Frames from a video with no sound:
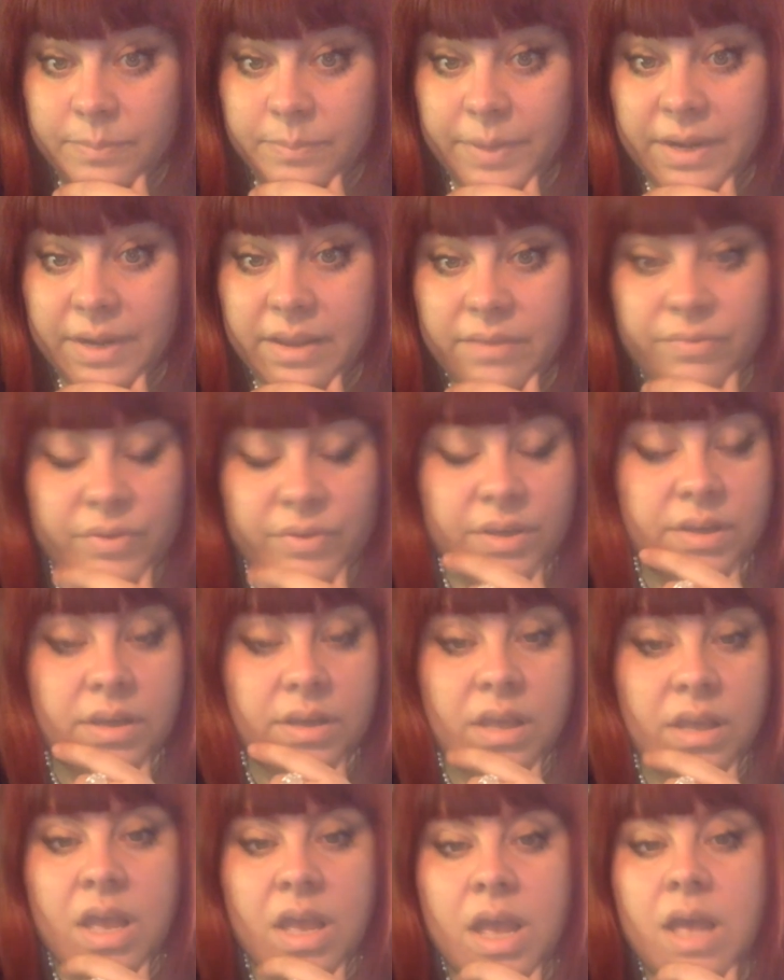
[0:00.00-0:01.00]
benefic
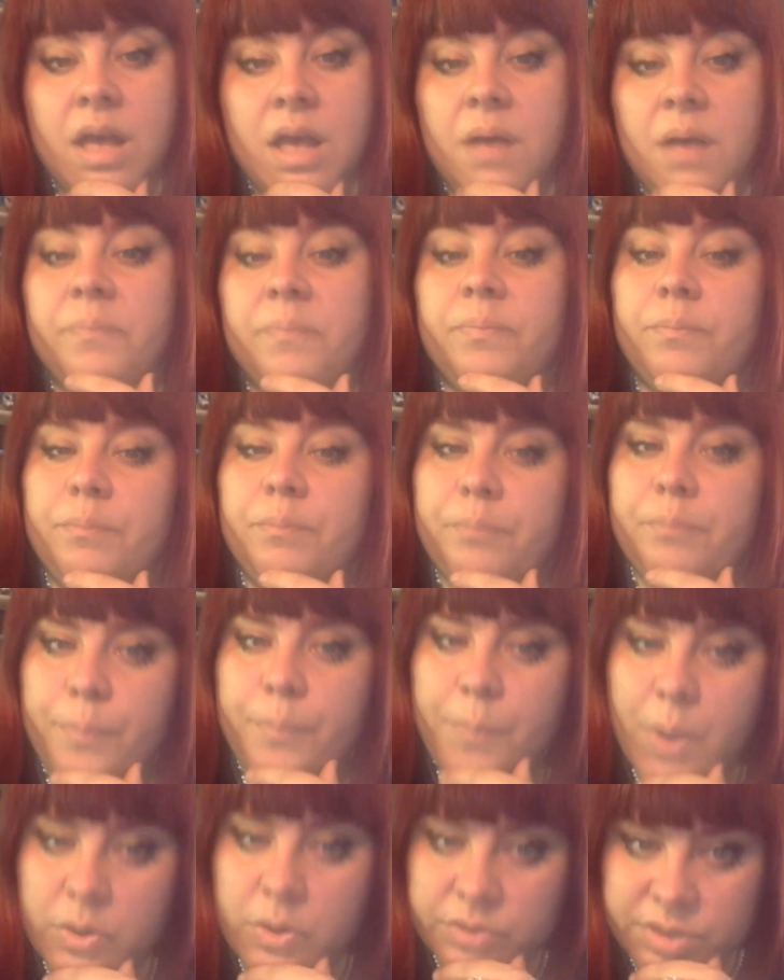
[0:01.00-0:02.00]

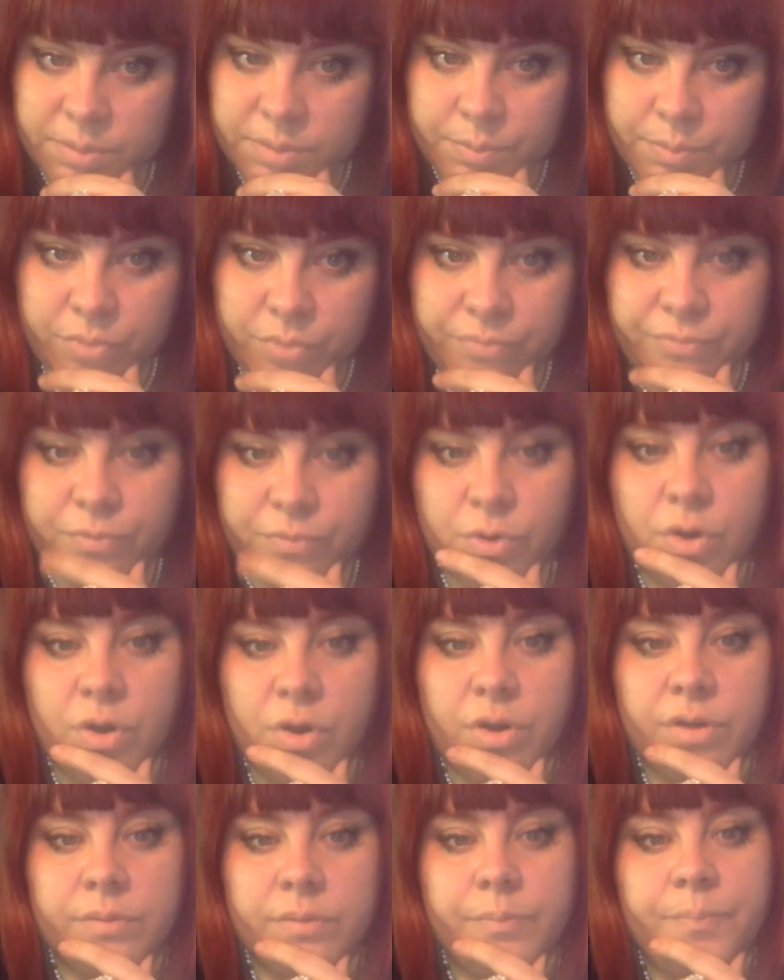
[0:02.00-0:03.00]
possible
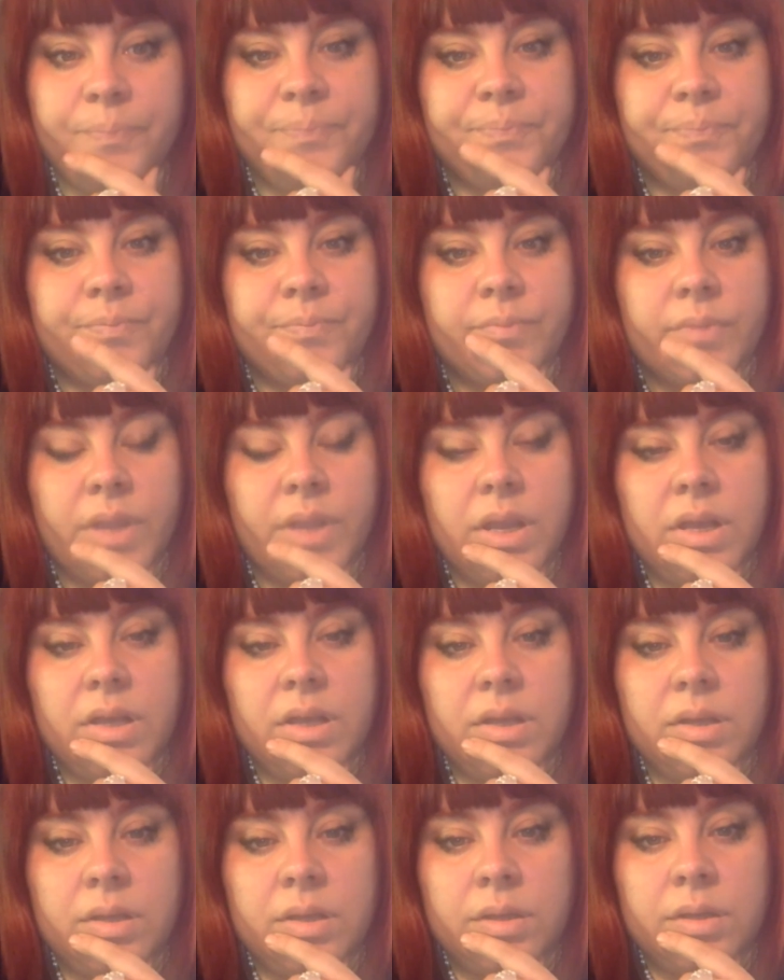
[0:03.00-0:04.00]
for
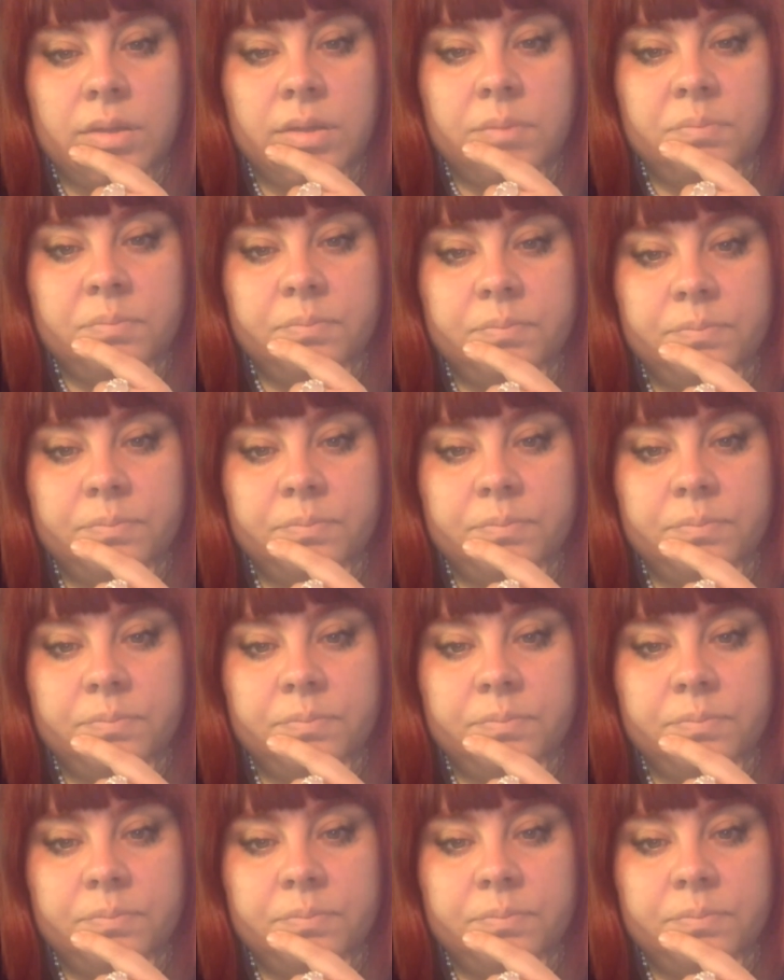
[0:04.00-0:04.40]
uh,